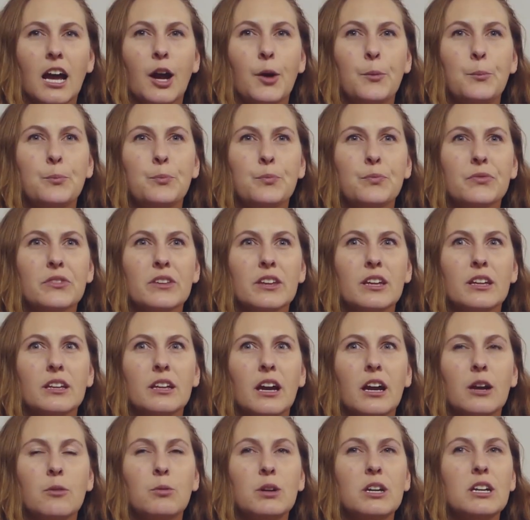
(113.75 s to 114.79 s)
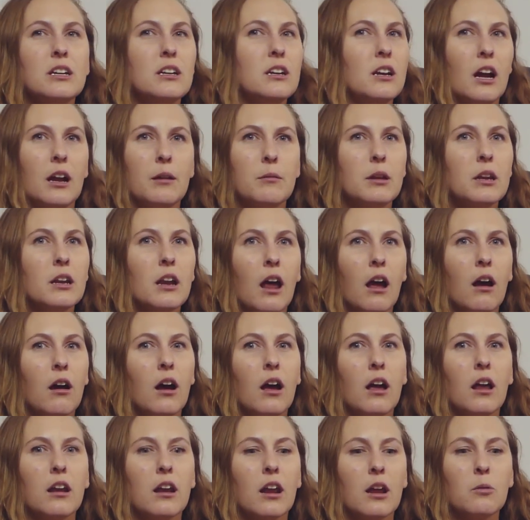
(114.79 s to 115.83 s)
and
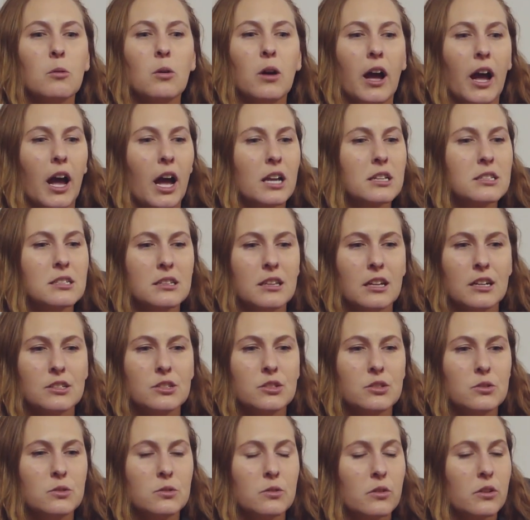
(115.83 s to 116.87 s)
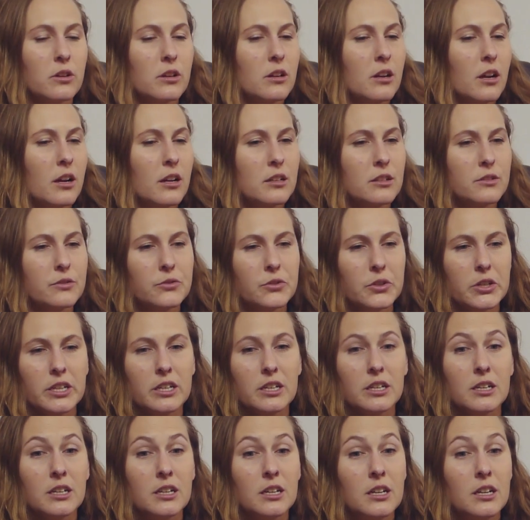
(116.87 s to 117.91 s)
I will add to that too. The kind of
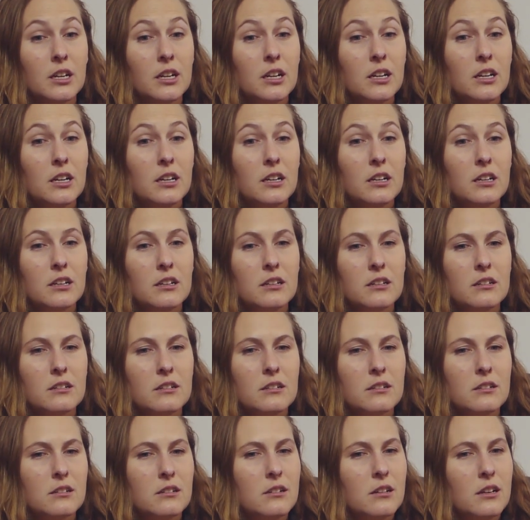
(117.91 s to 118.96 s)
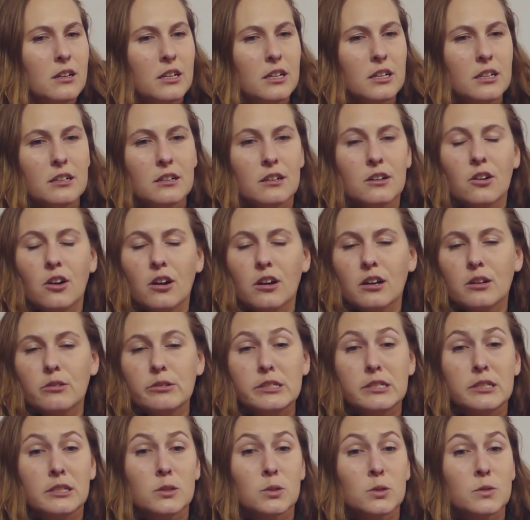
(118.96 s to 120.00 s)
like, again, chronic
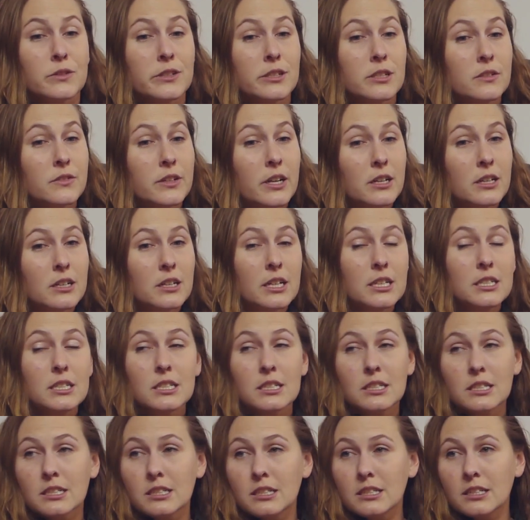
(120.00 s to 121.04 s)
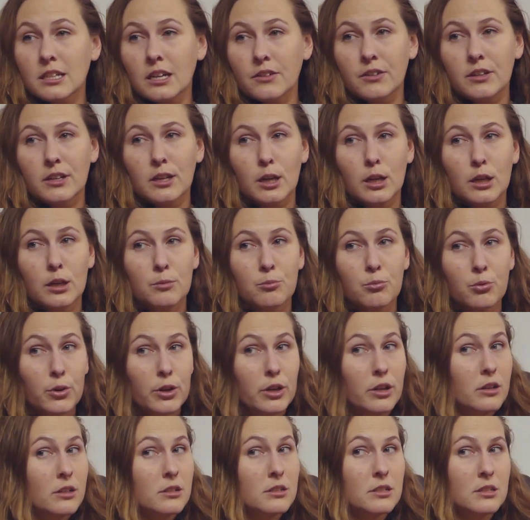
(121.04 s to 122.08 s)
wasting was first found in 1967, and
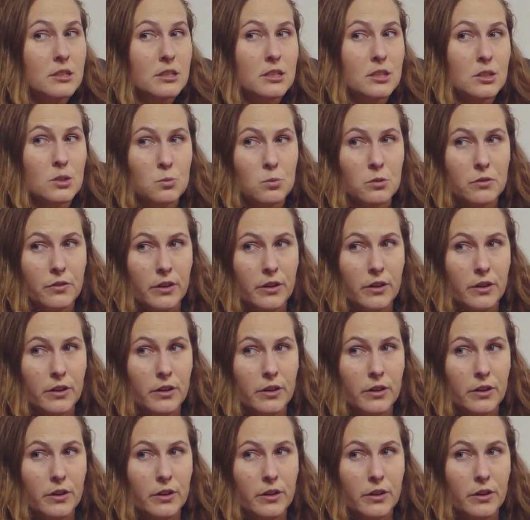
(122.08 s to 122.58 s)
prion diseases were